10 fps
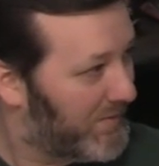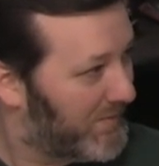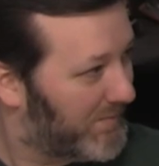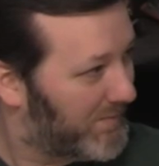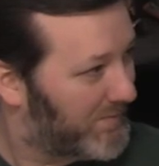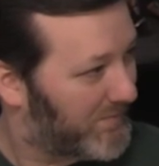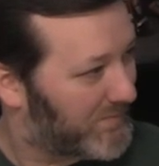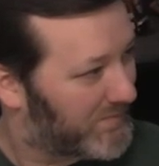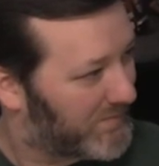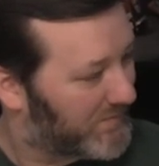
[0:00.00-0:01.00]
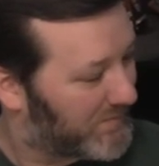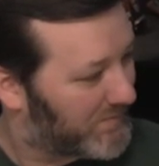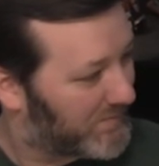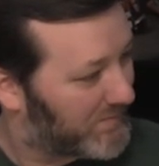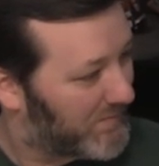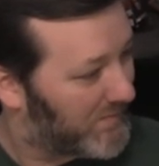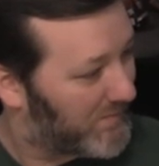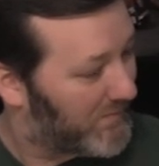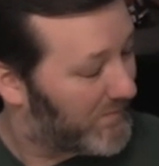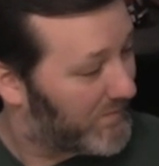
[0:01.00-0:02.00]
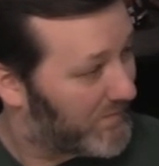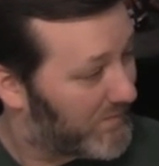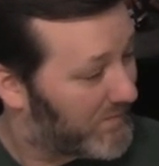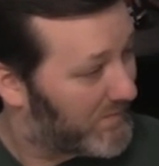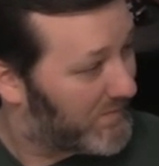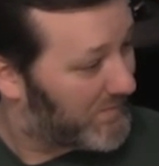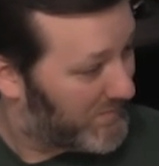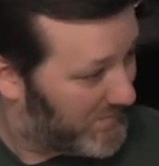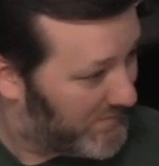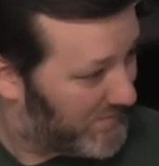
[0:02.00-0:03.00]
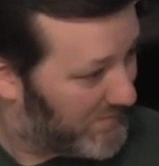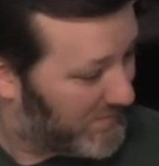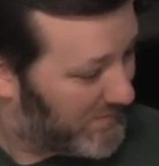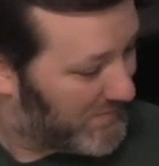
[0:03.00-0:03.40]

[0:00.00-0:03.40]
The person shown says nothing.